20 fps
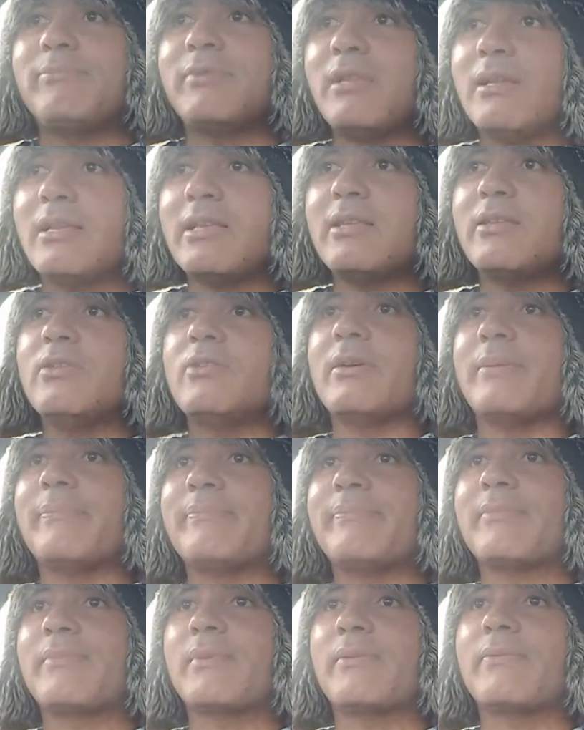Bloody knew it.
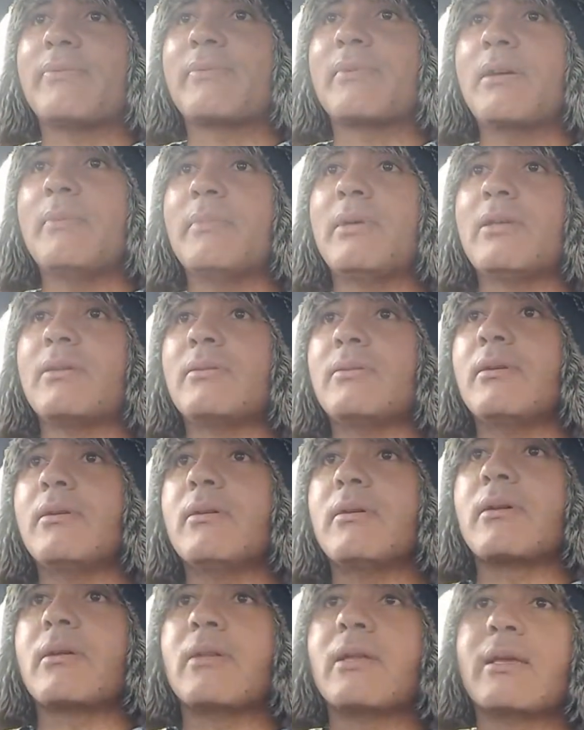I've come back
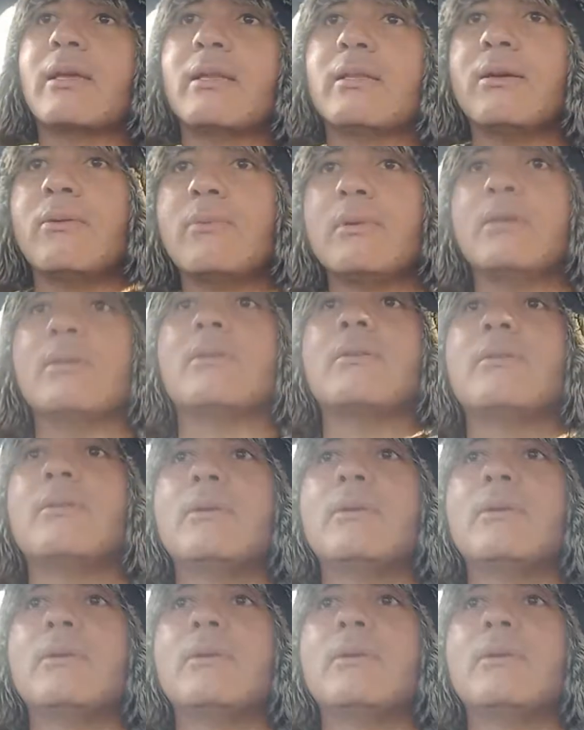on it, can I get down here?